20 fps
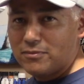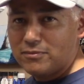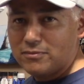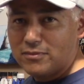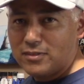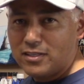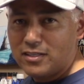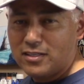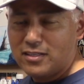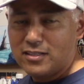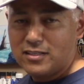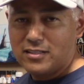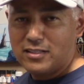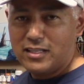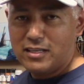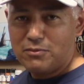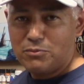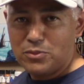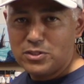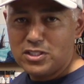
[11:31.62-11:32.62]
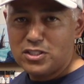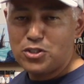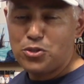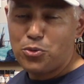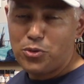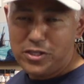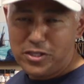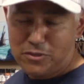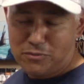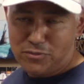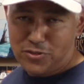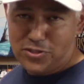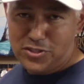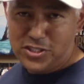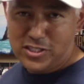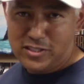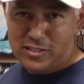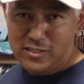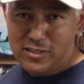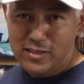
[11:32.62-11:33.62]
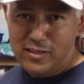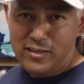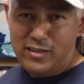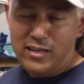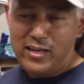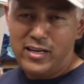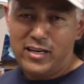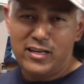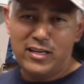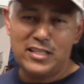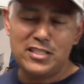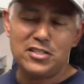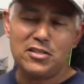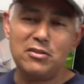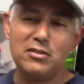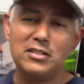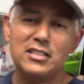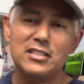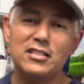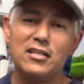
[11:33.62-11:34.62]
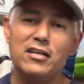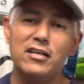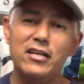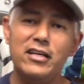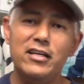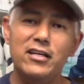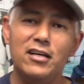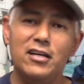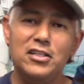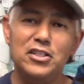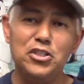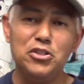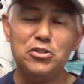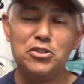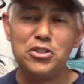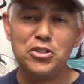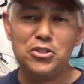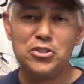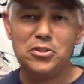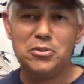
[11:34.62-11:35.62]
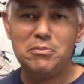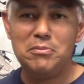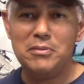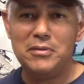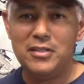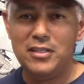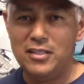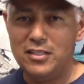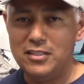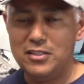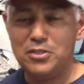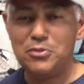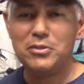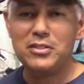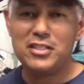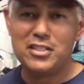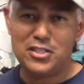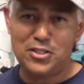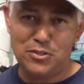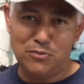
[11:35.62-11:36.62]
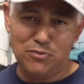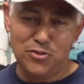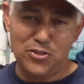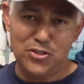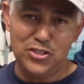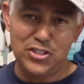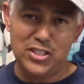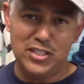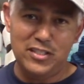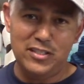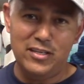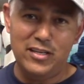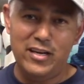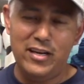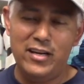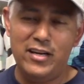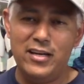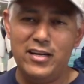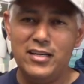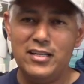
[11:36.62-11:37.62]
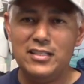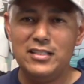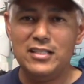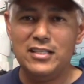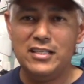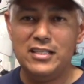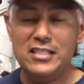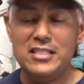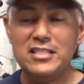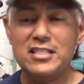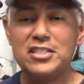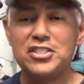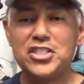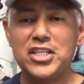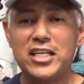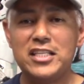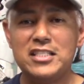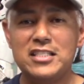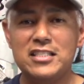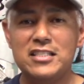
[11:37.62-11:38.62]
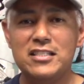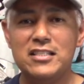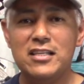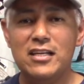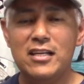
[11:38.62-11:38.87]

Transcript: That was a toy conversion, and I saw this guy on YouTube doing this conversion, and he suggested,